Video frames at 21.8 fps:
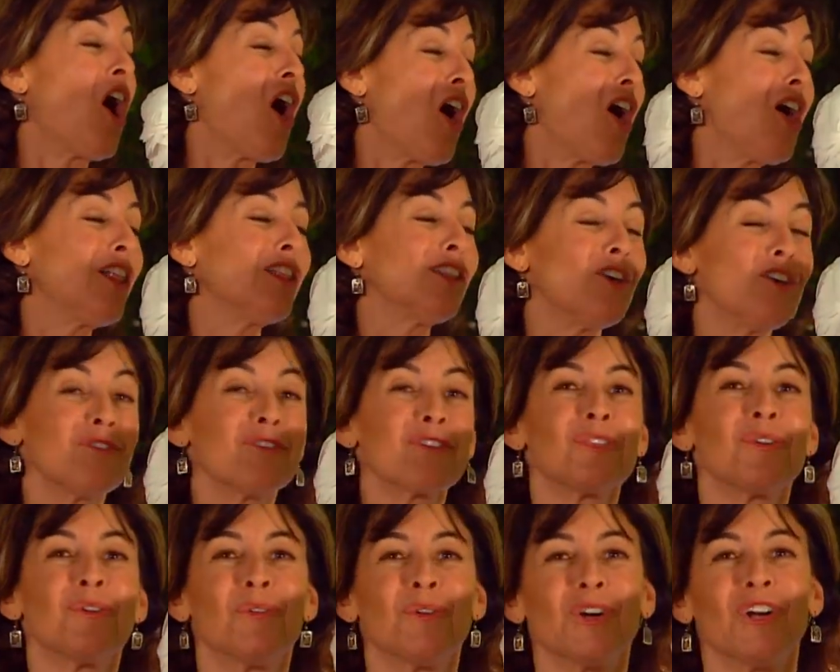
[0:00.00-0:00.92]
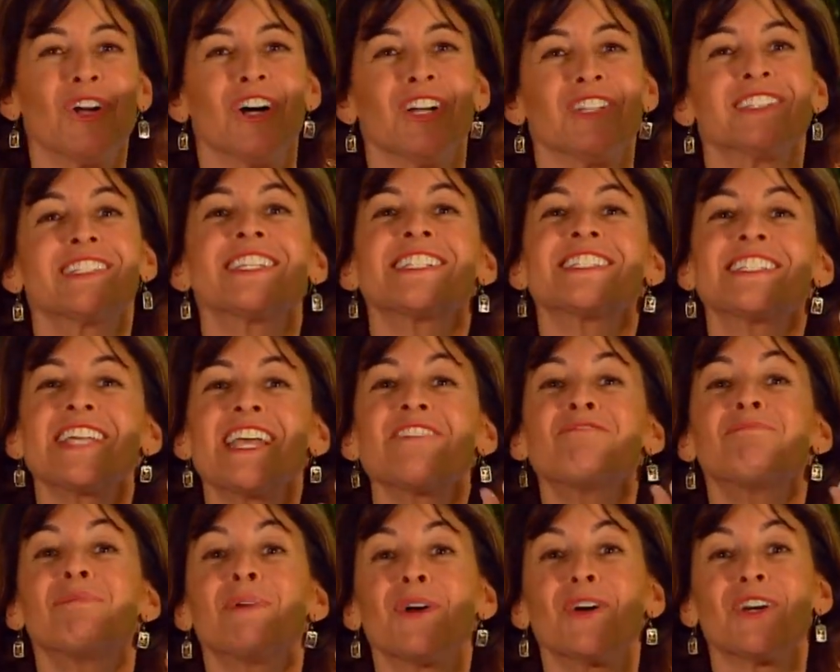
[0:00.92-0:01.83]
all over the world to
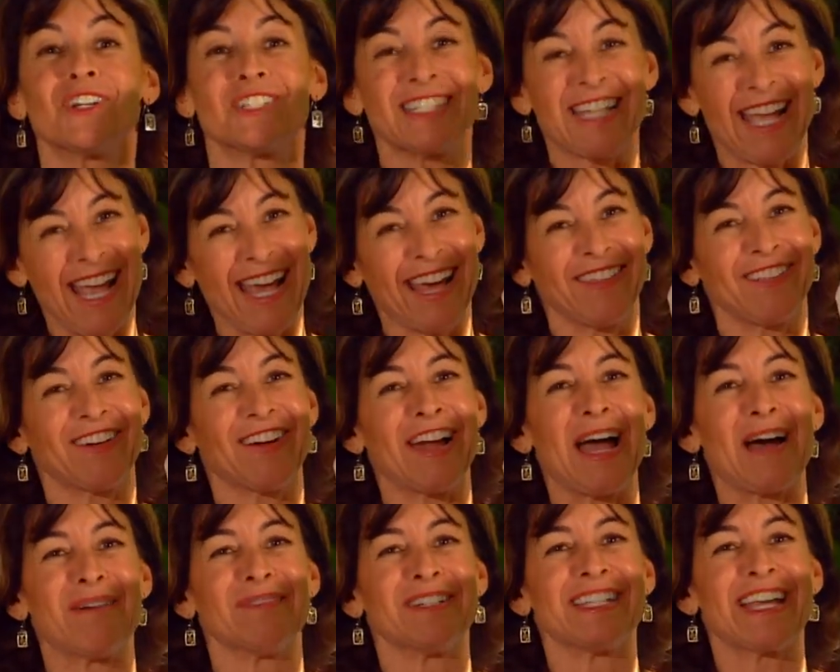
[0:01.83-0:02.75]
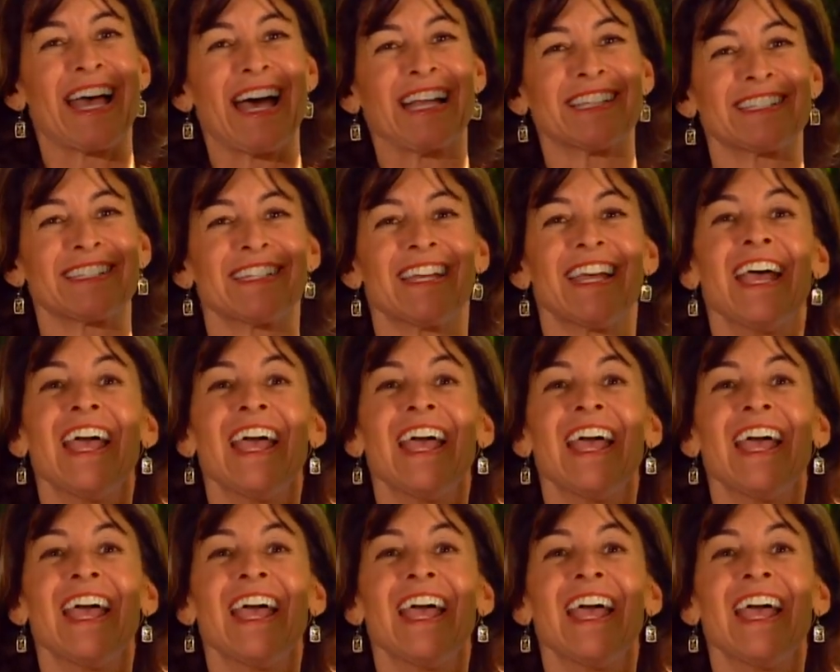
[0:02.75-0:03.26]
save birds and their habitats.